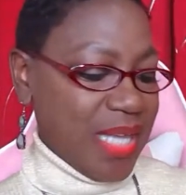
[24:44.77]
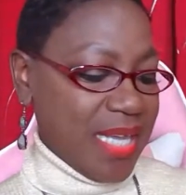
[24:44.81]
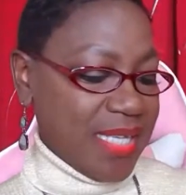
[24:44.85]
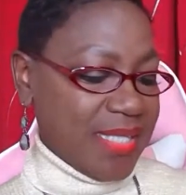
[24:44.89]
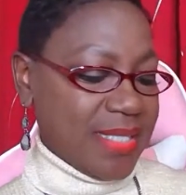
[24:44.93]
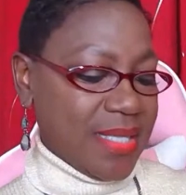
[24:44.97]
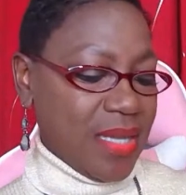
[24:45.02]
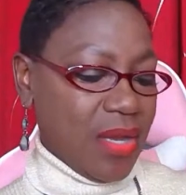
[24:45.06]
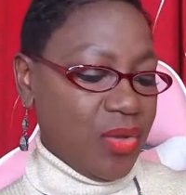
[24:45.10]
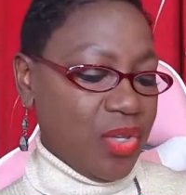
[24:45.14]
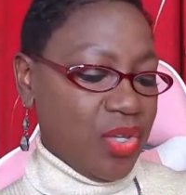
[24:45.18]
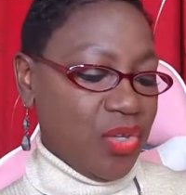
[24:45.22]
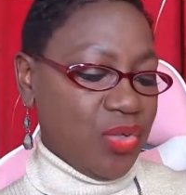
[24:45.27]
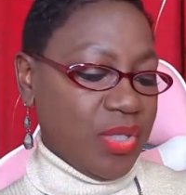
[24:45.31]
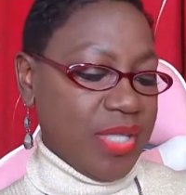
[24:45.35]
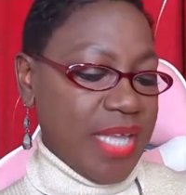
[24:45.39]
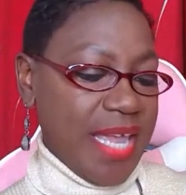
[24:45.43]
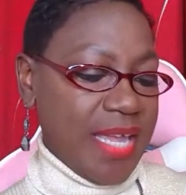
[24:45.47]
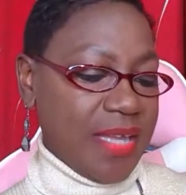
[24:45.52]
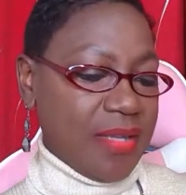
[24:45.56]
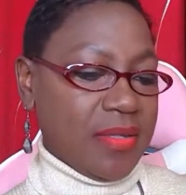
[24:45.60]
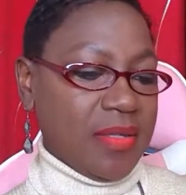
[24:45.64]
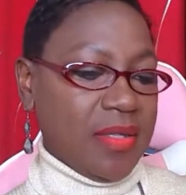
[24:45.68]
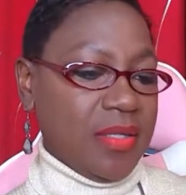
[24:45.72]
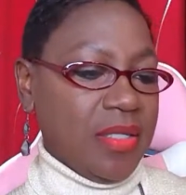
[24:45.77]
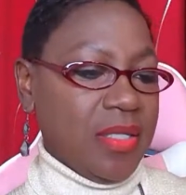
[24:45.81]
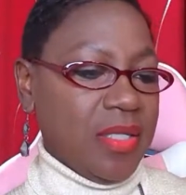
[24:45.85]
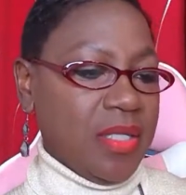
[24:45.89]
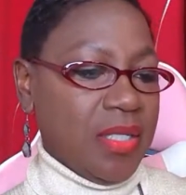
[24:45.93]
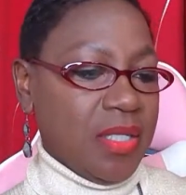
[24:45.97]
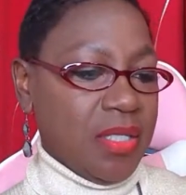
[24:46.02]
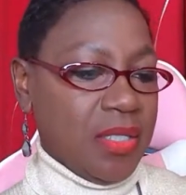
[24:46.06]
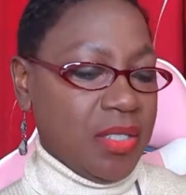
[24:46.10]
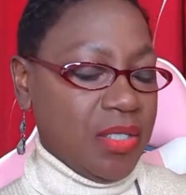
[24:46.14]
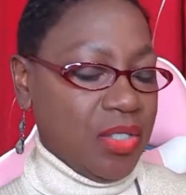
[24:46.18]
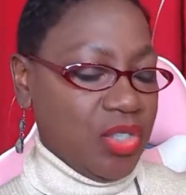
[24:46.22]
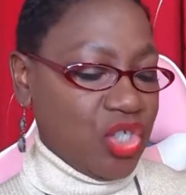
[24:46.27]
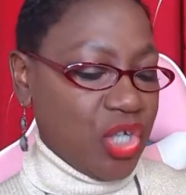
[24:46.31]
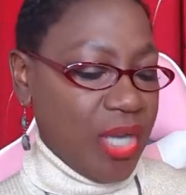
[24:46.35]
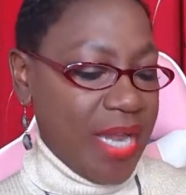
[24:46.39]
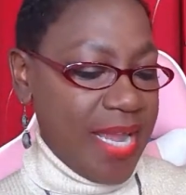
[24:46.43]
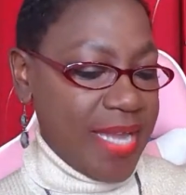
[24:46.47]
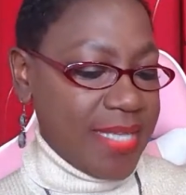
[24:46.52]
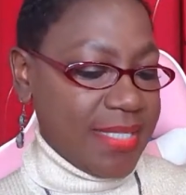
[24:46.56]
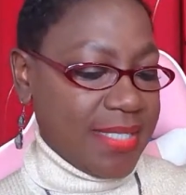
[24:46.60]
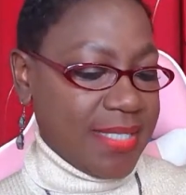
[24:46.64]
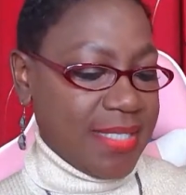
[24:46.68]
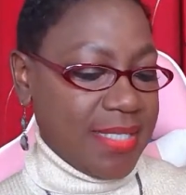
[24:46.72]
that's how you take
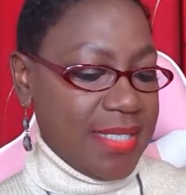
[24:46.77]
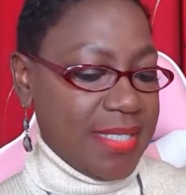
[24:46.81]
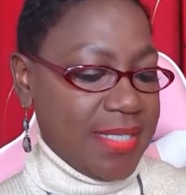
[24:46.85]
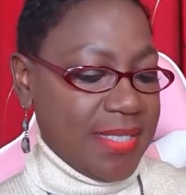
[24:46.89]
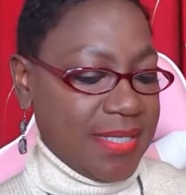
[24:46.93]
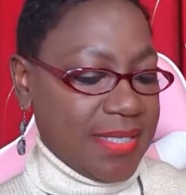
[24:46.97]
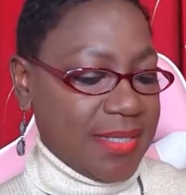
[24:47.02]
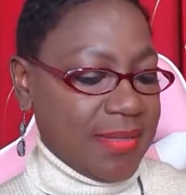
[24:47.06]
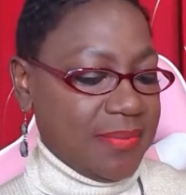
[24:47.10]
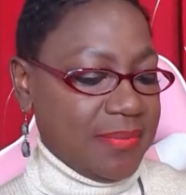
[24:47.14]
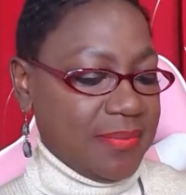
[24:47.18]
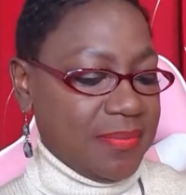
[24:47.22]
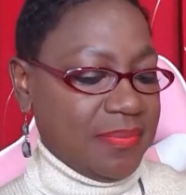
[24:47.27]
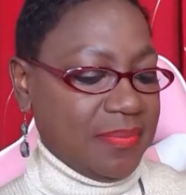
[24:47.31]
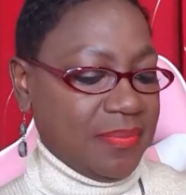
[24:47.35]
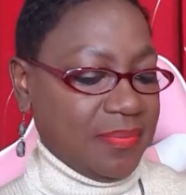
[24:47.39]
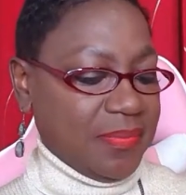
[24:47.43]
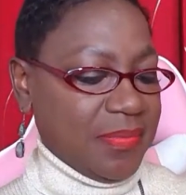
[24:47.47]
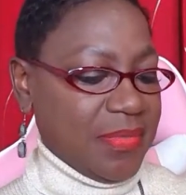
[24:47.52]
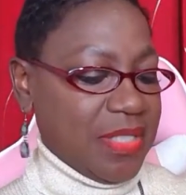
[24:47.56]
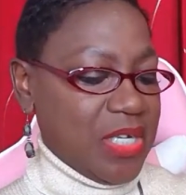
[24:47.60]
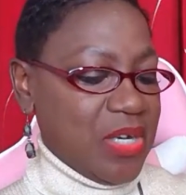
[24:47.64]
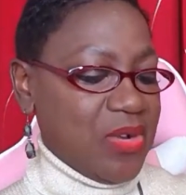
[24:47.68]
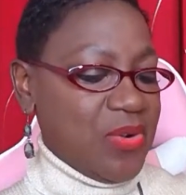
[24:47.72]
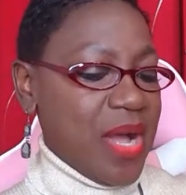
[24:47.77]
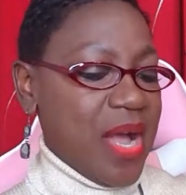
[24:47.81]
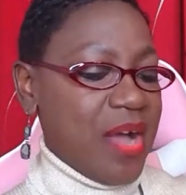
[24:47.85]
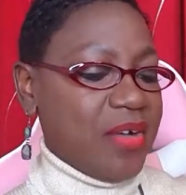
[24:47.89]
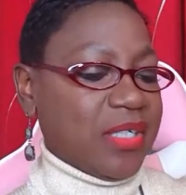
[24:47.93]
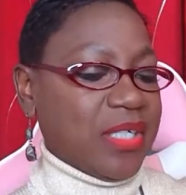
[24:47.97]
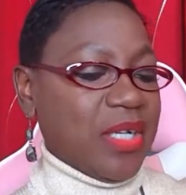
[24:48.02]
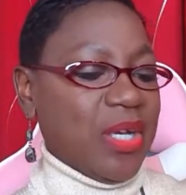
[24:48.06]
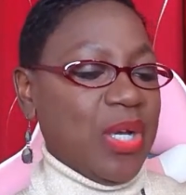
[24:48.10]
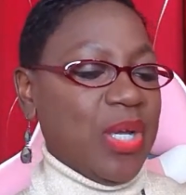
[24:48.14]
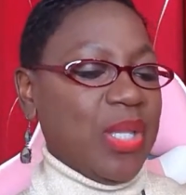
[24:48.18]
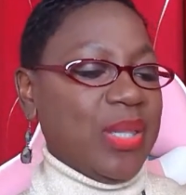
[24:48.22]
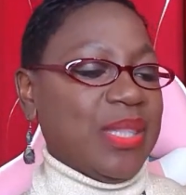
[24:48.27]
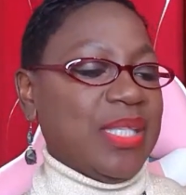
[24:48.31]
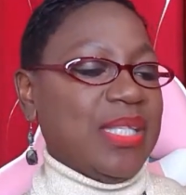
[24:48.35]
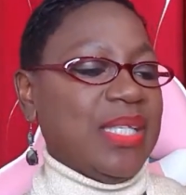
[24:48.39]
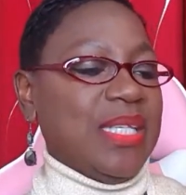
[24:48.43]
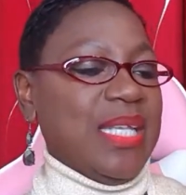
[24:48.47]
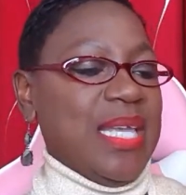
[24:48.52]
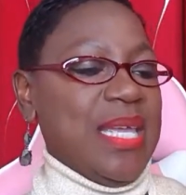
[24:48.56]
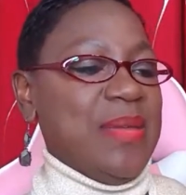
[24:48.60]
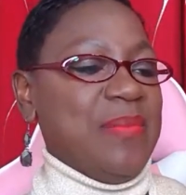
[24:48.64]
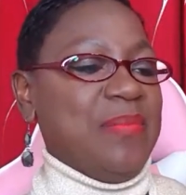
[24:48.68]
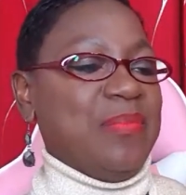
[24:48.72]
chances. Go out on the
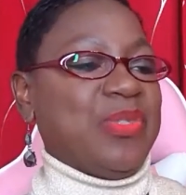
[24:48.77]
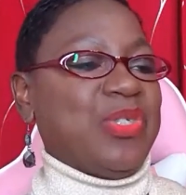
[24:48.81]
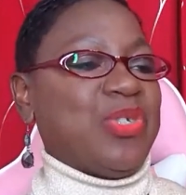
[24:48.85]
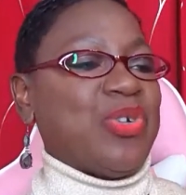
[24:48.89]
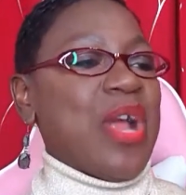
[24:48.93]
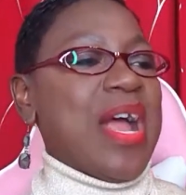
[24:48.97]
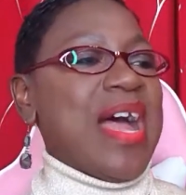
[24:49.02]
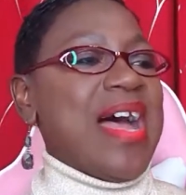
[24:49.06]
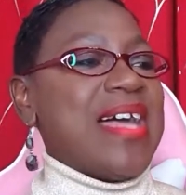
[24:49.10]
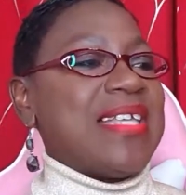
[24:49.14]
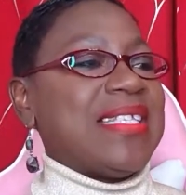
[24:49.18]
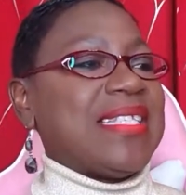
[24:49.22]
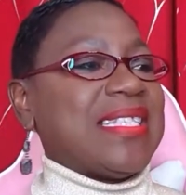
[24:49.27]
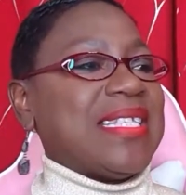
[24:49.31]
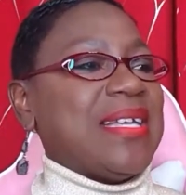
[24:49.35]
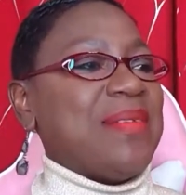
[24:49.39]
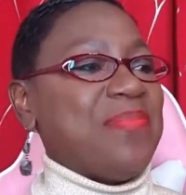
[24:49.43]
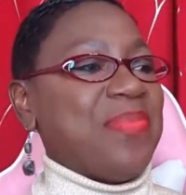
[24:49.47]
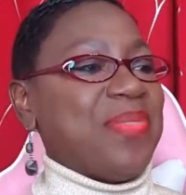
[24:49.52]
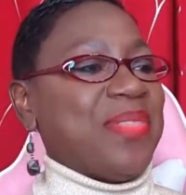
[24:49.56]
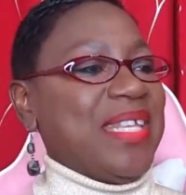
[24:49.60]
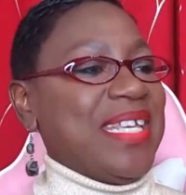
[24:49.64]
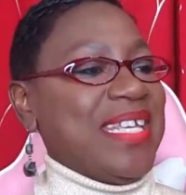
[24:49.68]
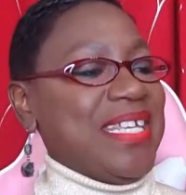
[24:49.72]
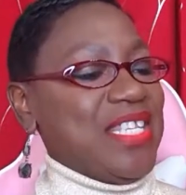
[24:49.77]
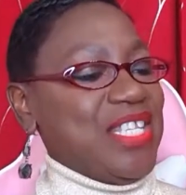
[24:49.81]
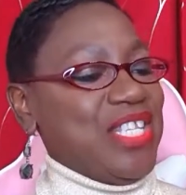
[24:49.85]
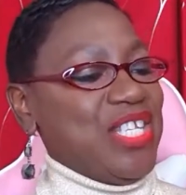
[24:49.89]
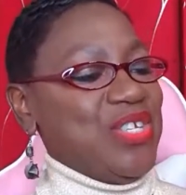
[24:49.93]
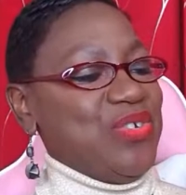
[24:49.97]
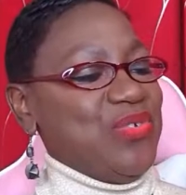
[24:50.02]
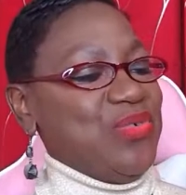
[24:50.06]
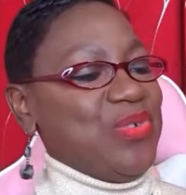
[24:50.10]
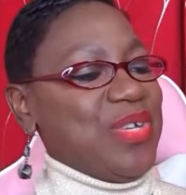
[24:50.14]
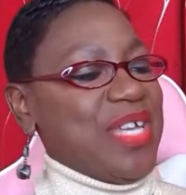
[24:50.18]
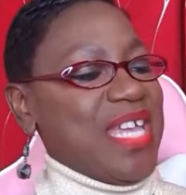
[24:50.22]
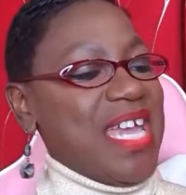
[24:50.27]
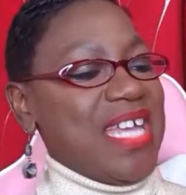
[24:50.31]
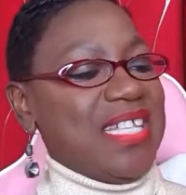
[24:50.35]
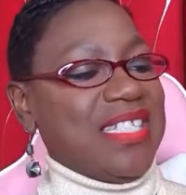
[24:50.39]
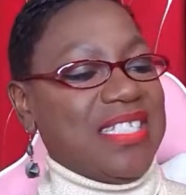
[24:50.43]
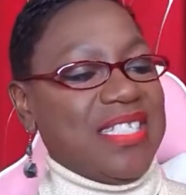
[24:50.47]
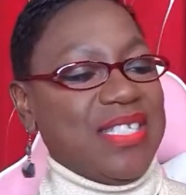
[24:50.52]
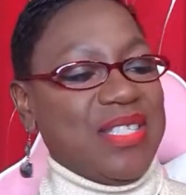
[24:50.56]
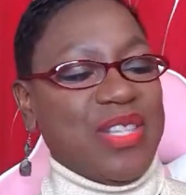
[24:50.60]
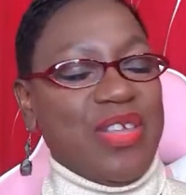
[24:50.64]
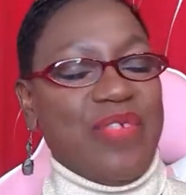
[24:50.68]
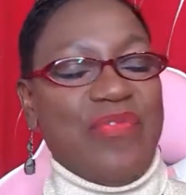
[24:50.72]
limb. Try something new.
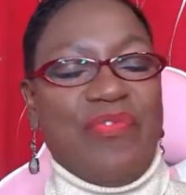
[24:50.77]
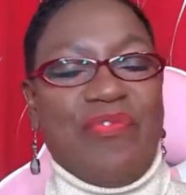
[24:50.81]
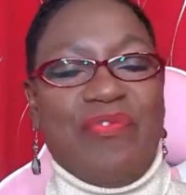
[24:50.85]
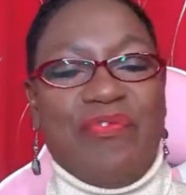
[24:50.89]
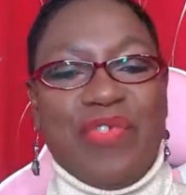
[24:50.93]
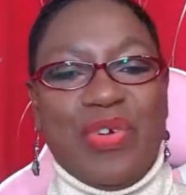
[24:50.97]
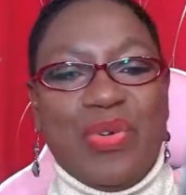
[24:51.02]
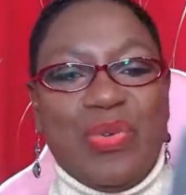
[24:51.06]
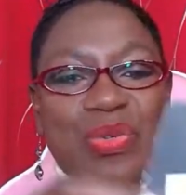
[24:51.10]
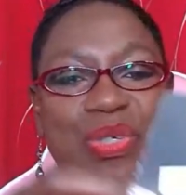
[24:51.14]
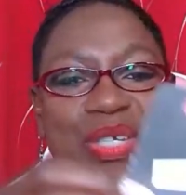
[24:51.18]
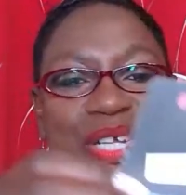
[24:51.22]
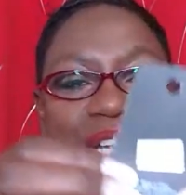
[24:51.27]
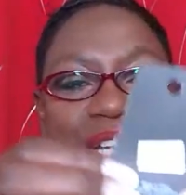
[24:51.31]
Get to the fruit.